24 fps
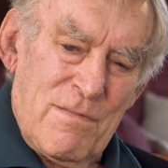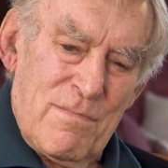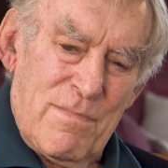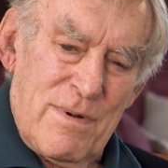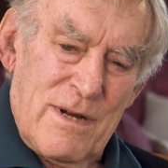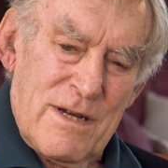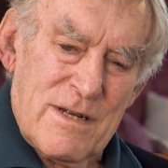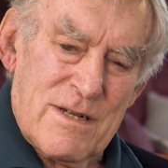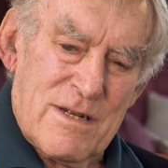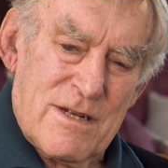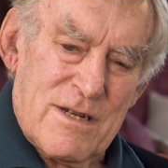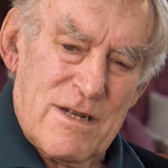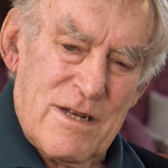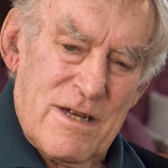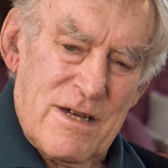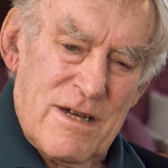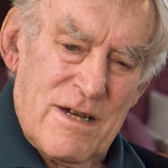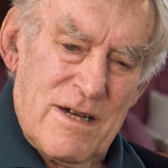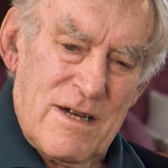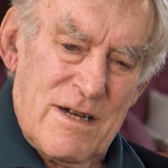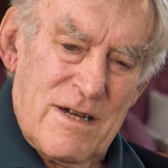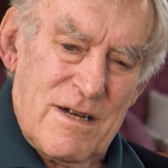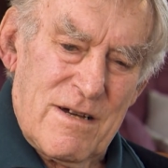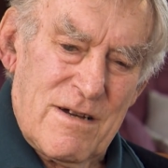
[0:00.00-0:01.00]
But,
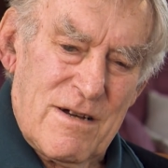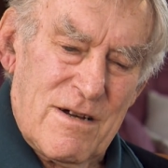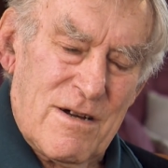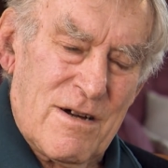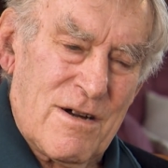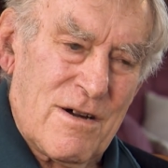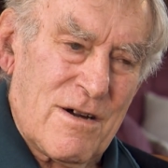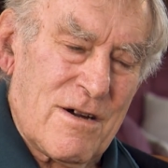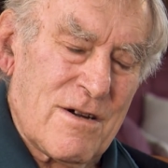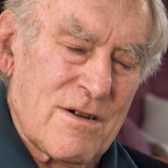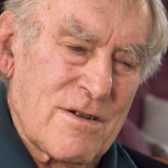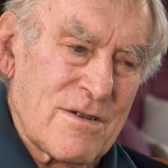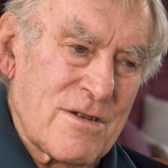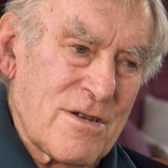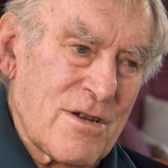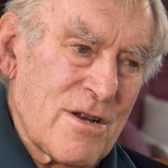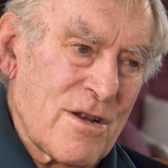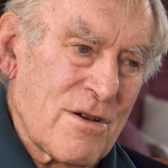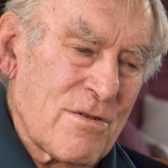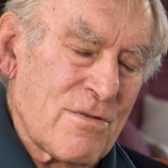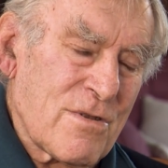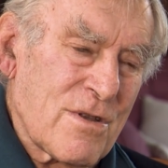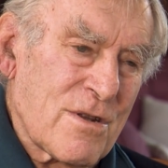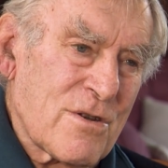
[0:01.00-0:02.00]
uh, I, you
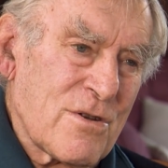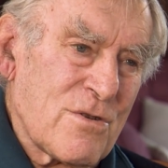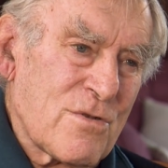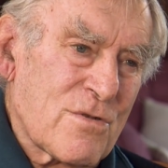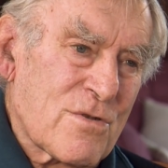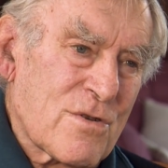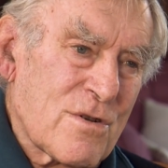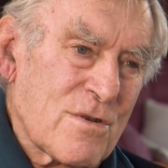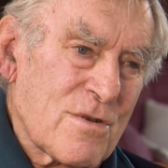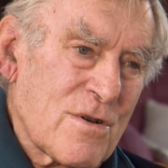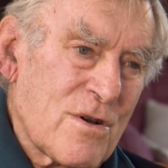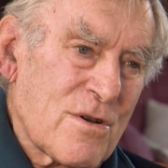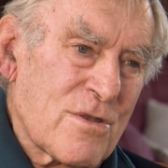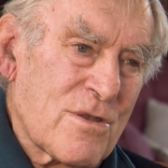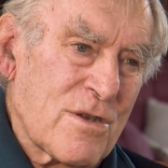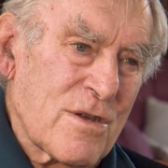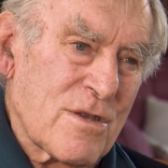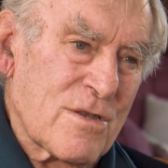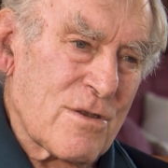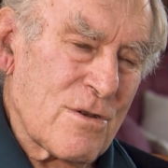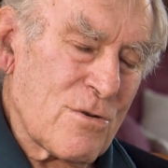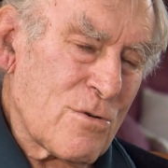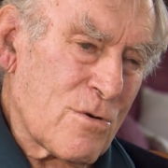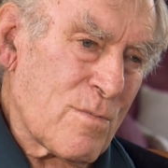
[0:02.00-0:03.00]
know, that used to, I
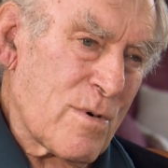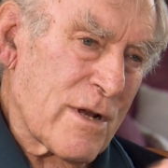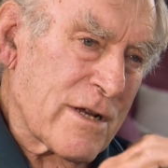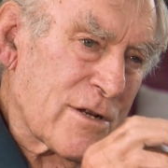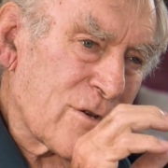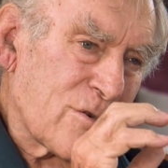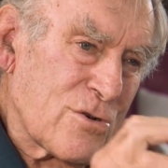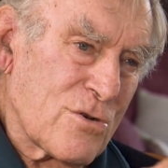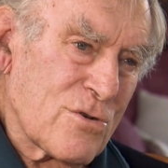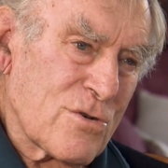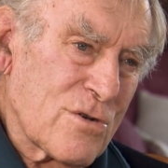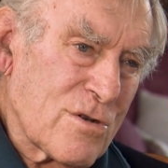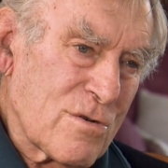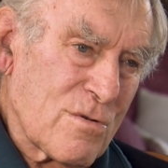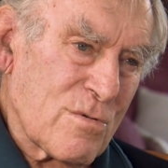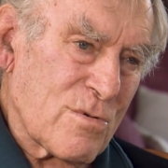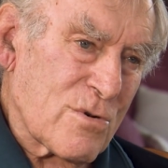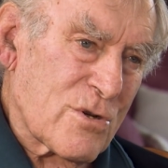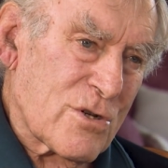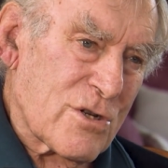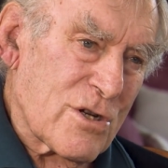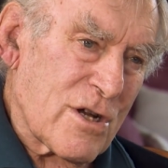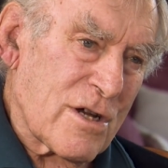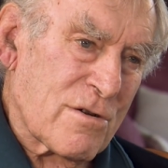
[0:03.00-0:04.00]
think the All Black jersey
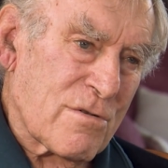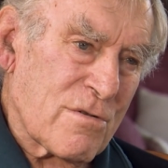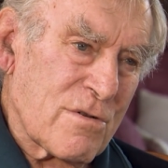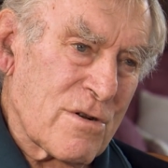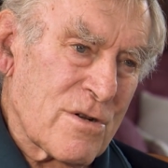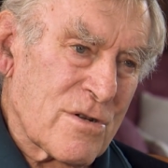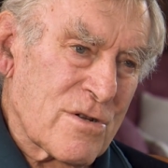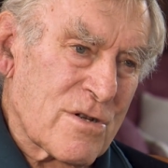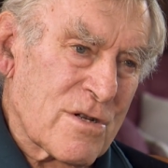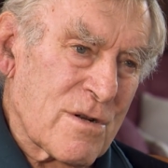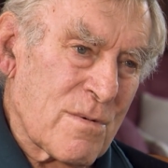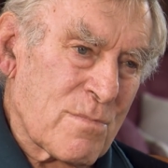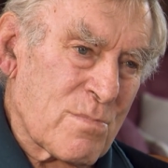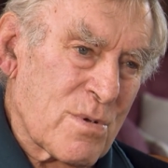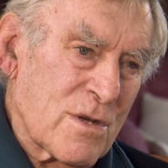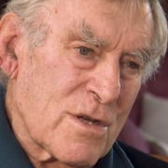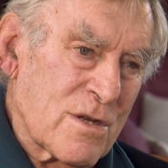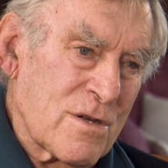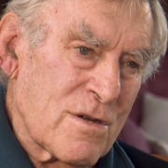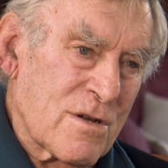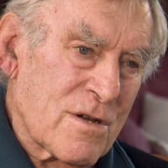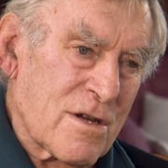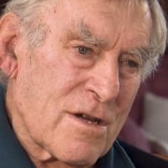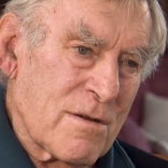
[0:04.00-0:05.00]
was sacred and
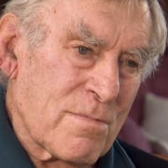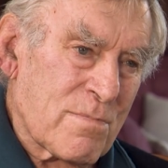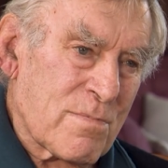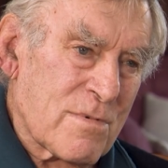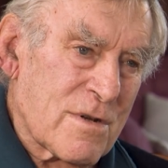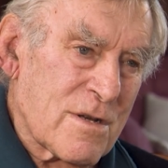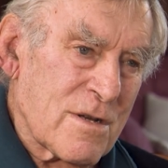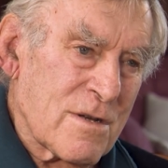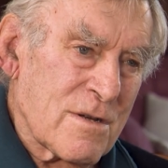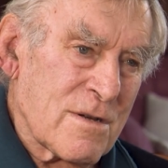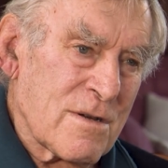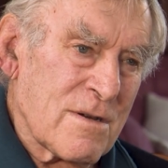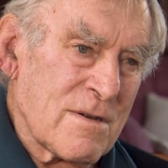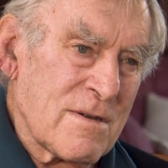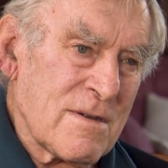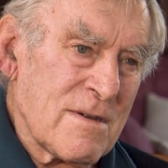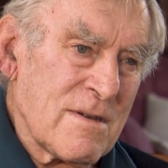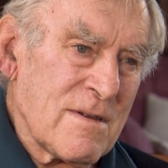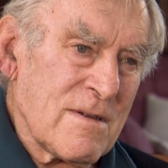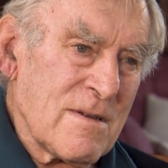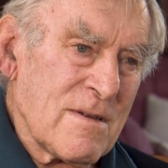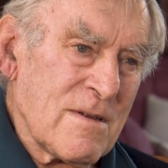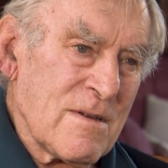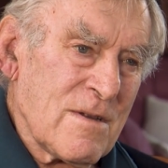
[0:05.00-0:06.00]
something you kept, uh,
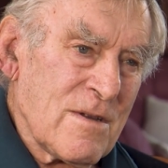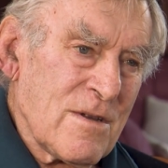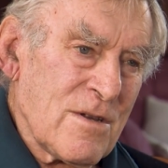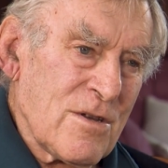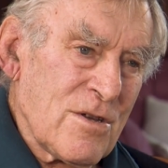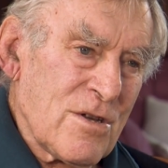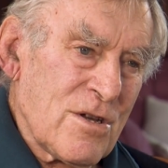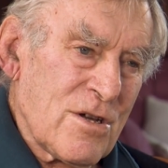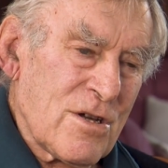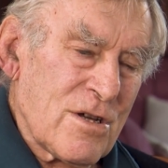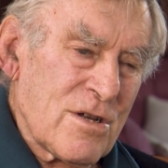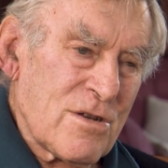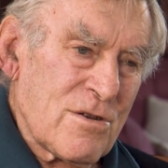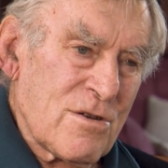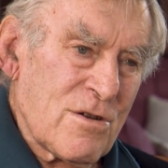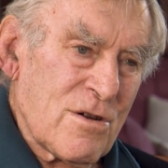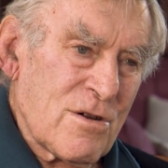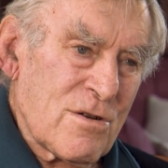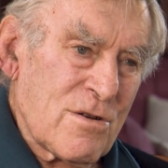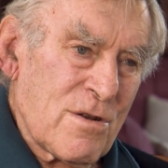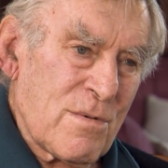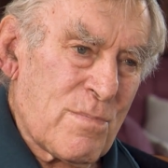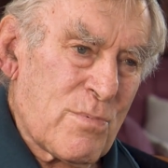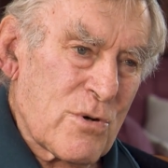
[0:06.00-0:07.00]
and you
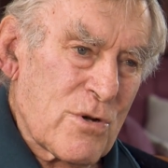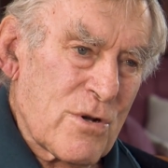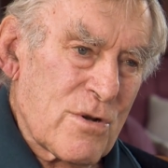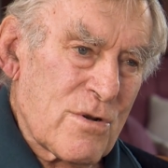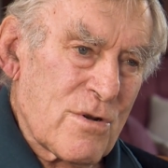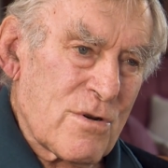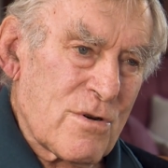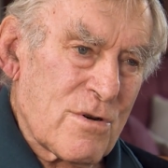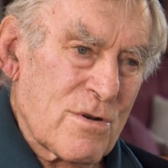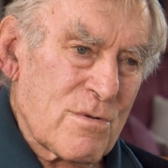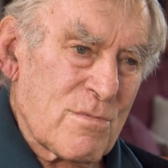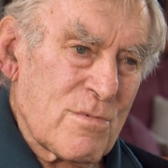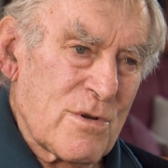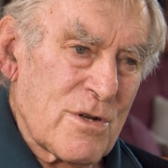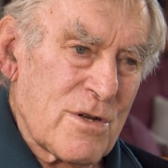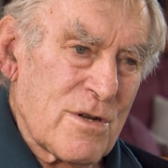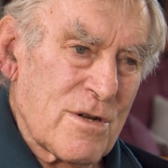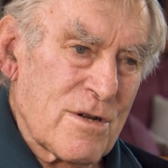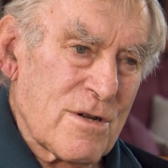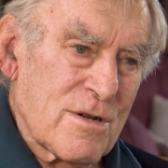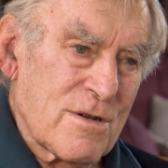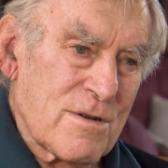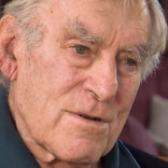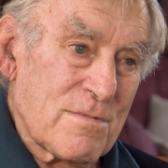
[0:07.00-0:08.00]
only put it on when
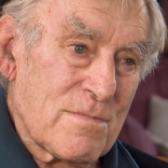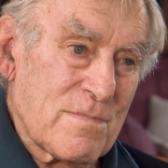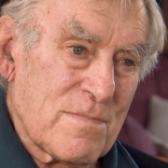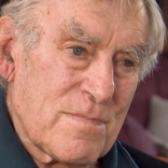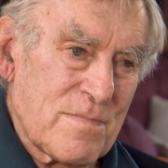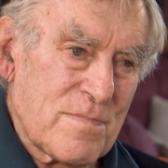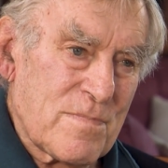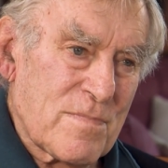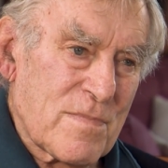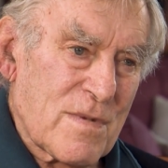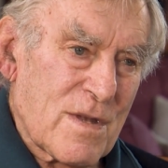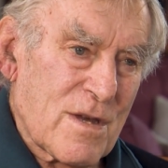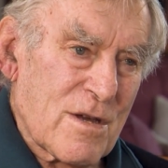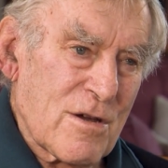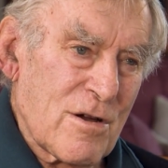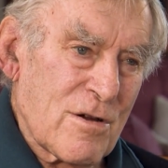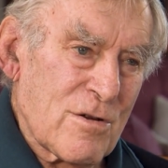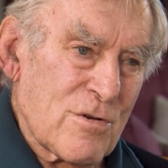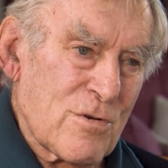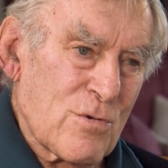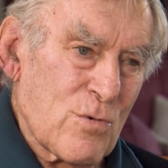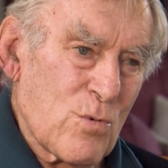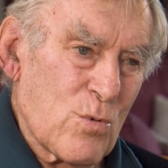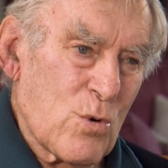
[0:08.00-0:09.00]
you're
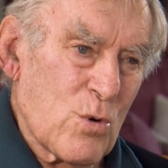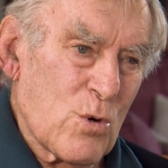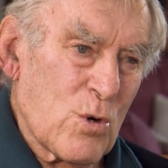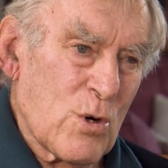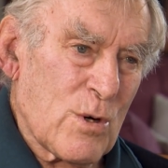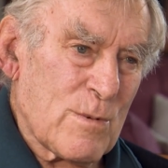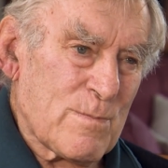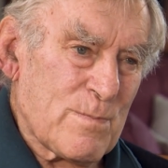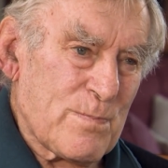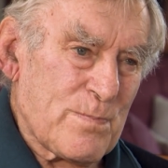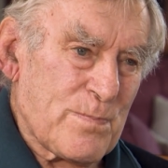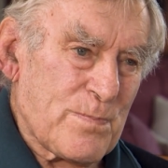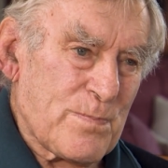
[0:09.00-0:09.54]
going to war.